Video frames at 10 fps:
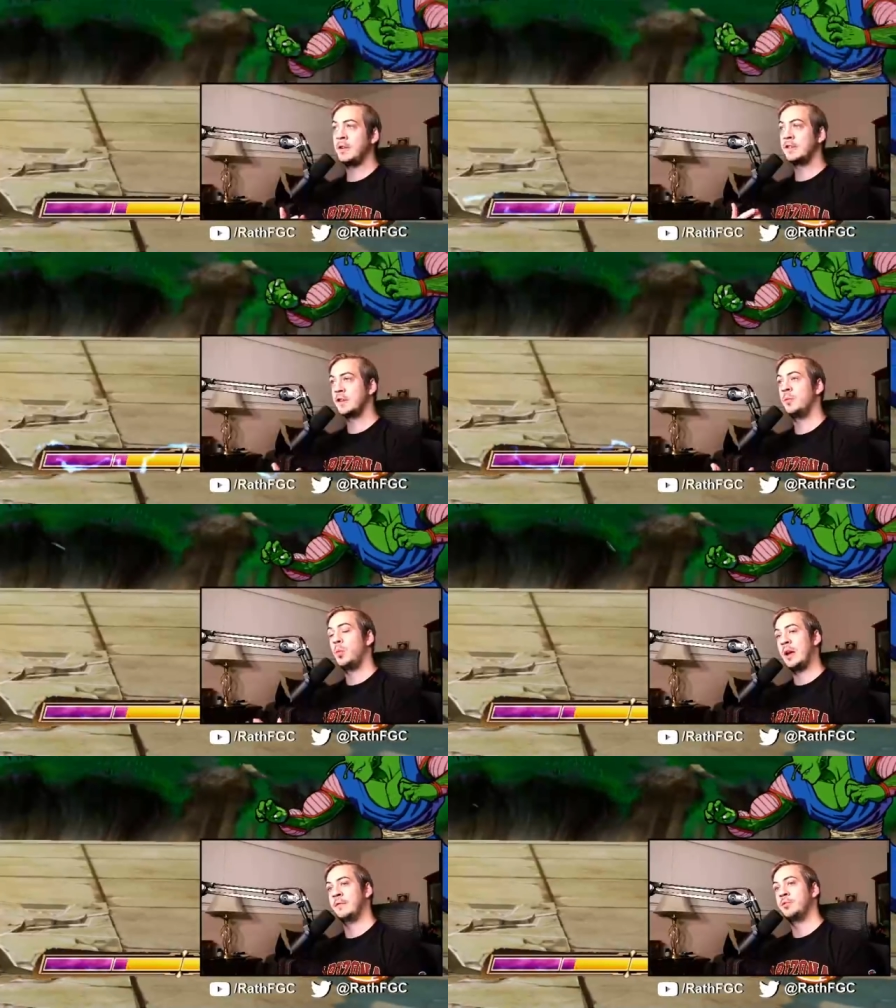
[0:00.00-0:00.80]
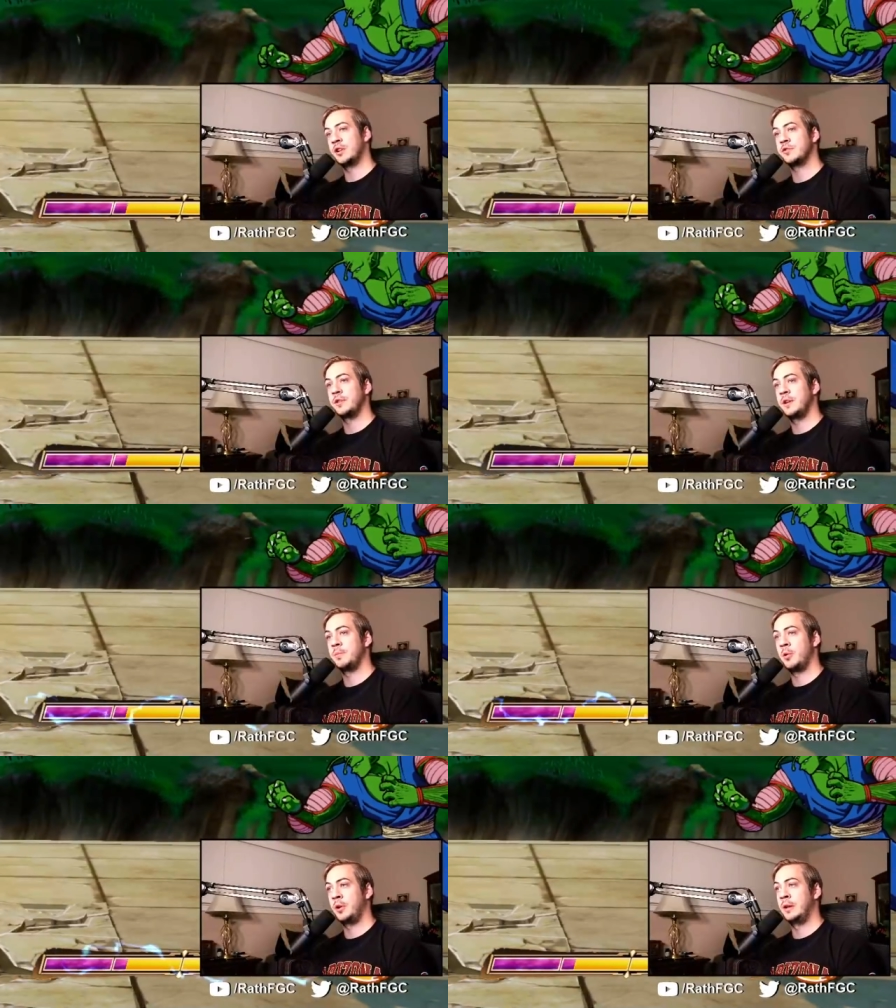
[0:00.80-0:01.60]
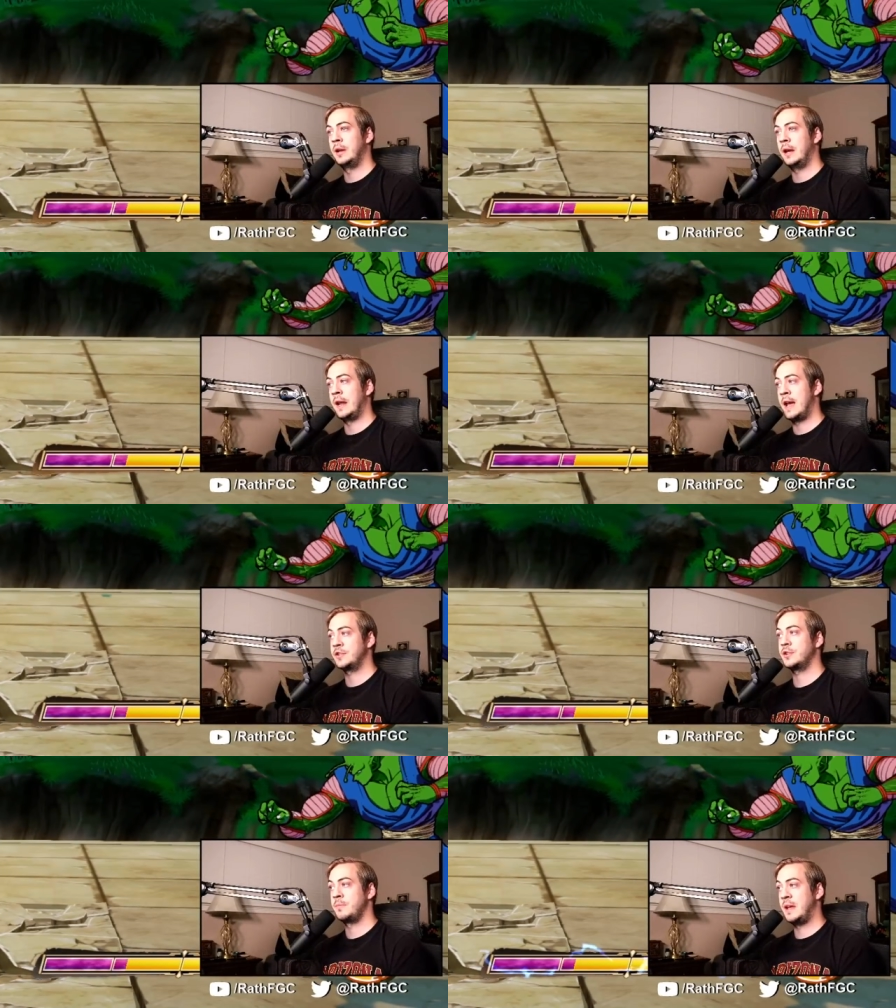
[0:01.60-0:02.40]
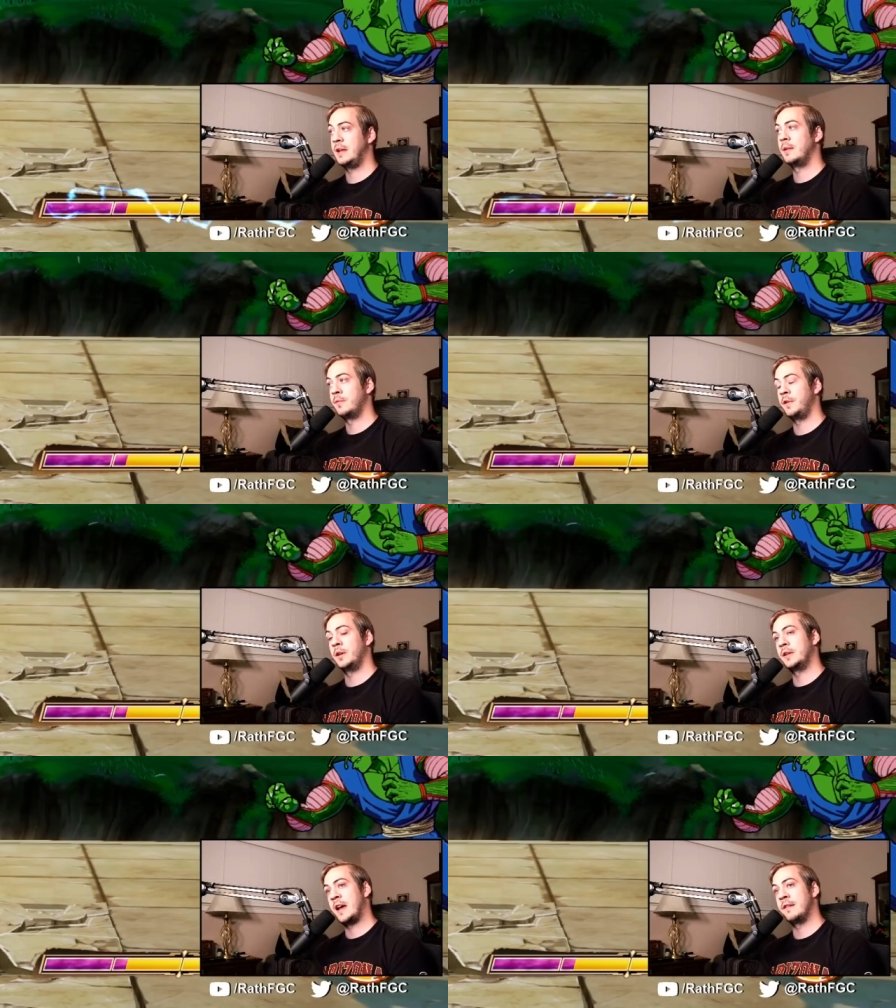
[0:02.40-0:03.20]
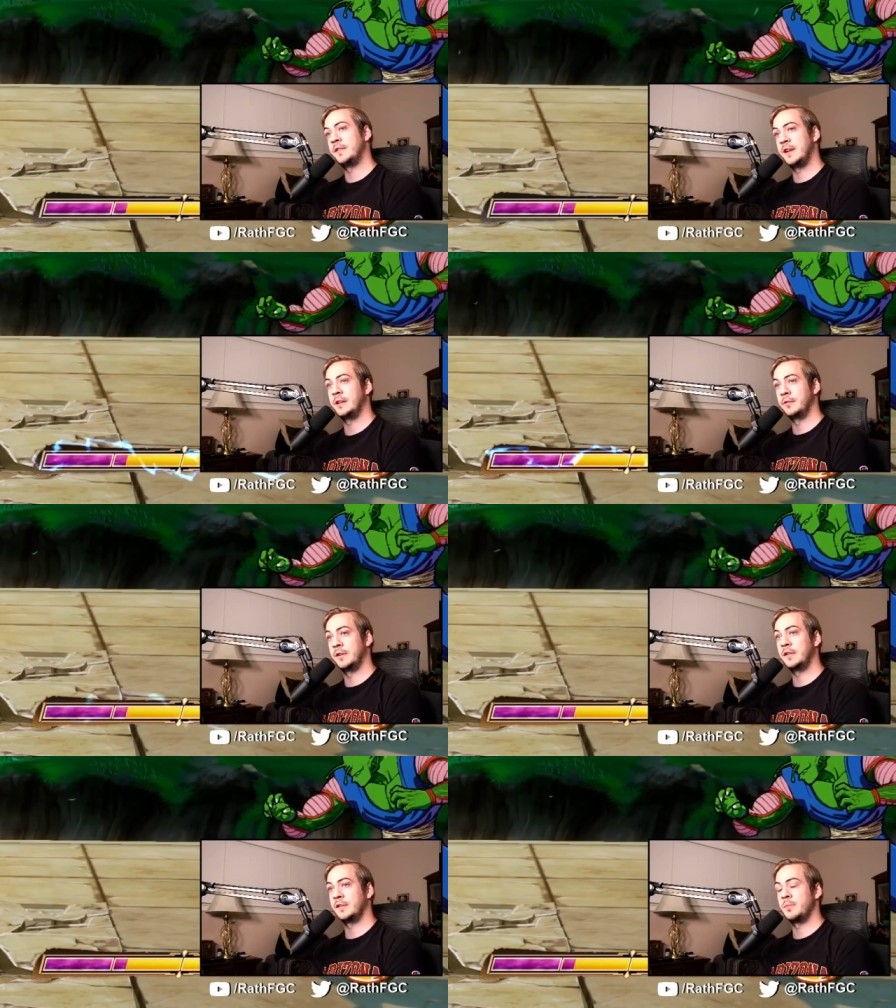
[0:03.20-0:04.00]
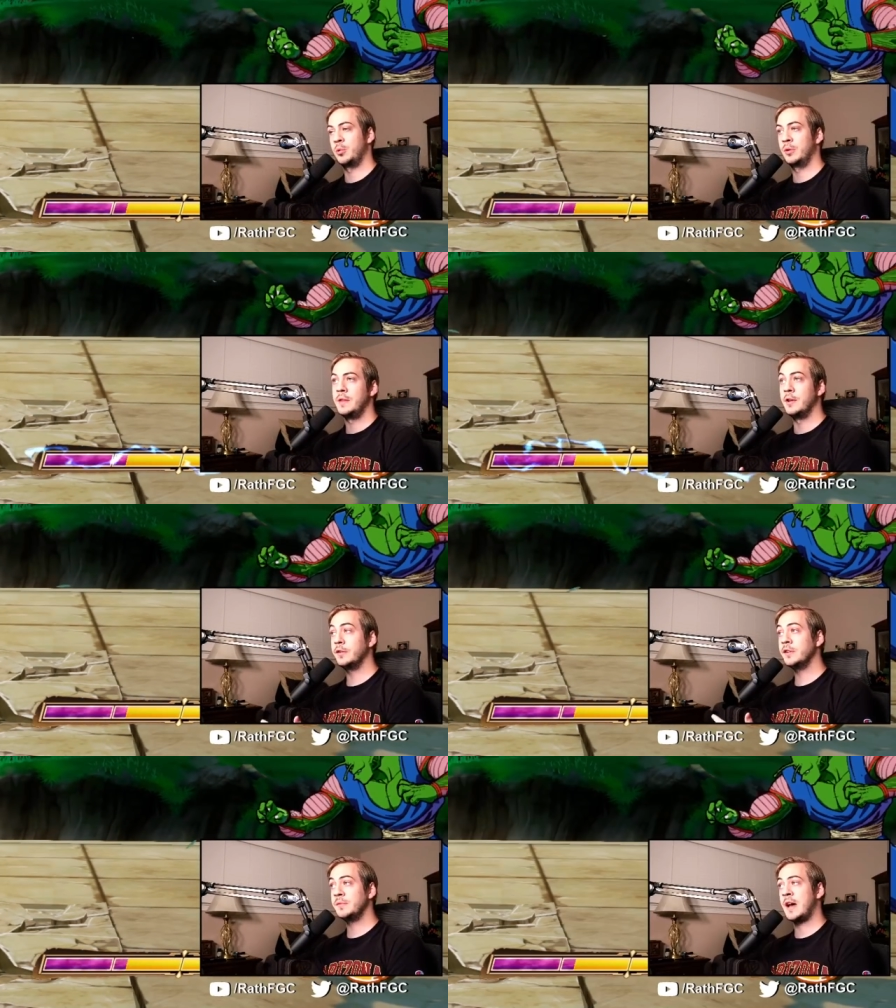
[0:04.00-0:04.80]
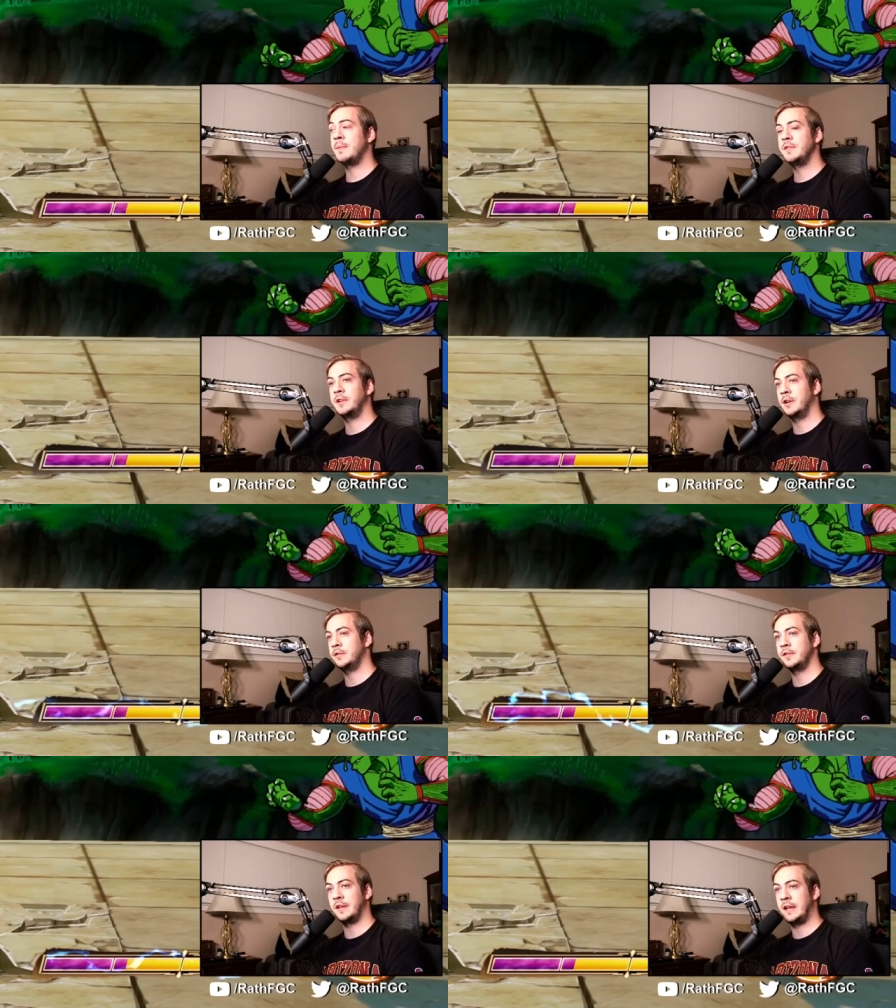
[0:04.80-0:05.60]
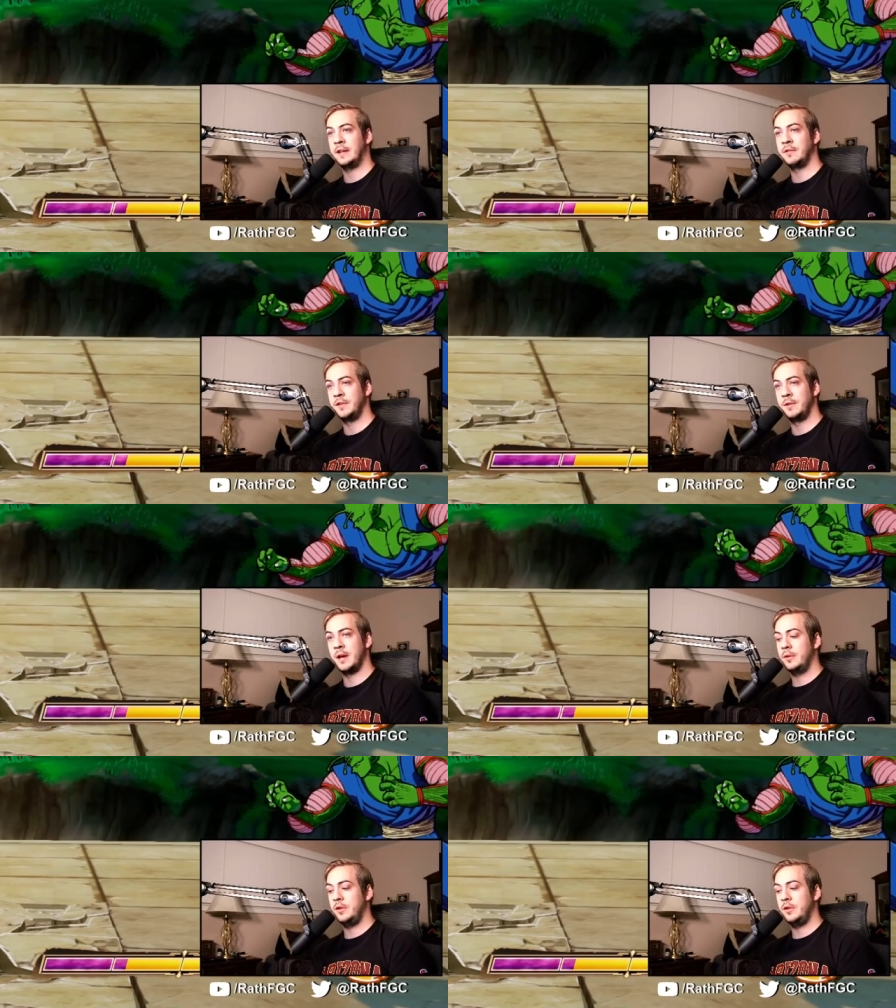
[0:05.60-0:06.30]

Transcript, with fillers: some way of pressuring the opponent and actually making them feel like they have to take a risk is important. There are some top tier characters that can't even do that.